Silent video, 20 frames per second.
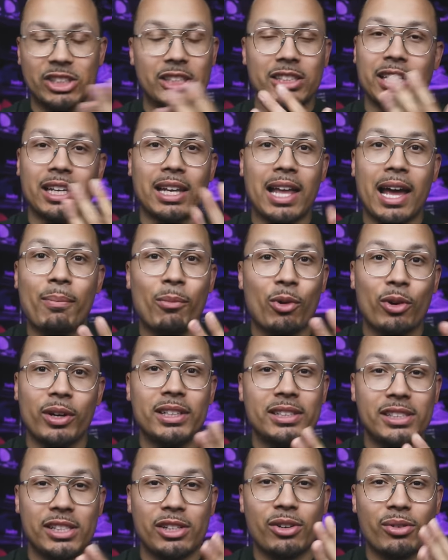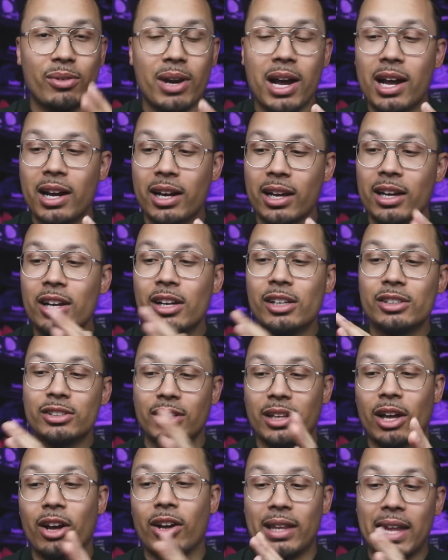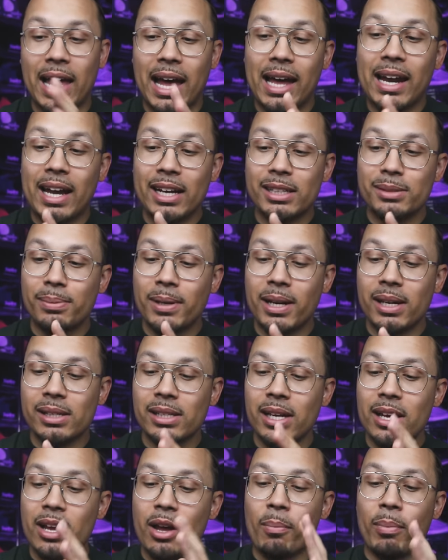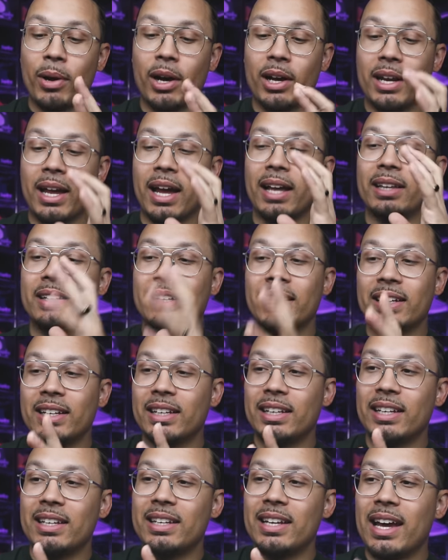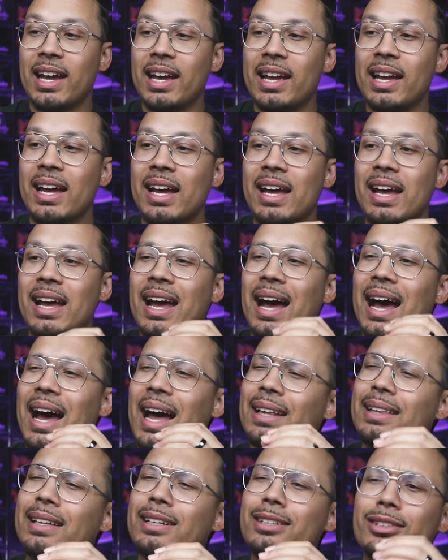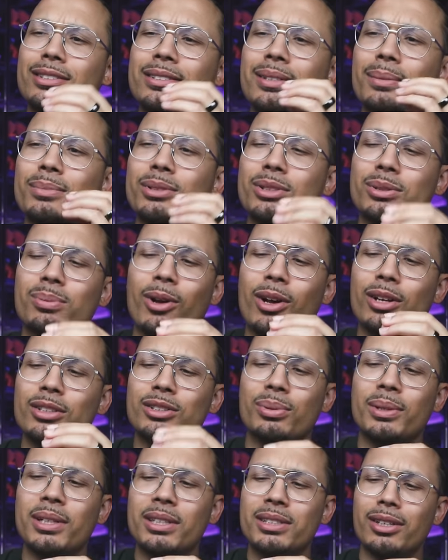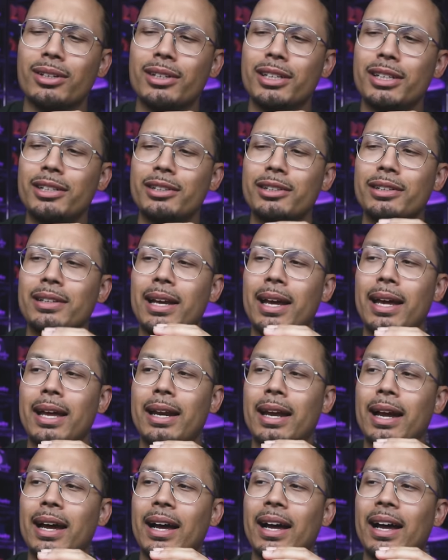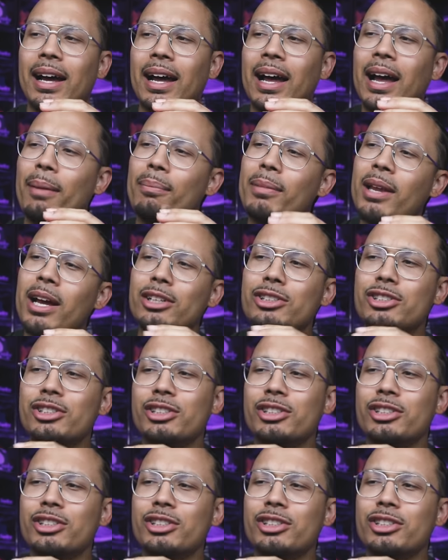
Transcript: it's just a lot more easy to rock. So on that aspect, but at the end of the day, I think there's some small tweaks on here that I'm not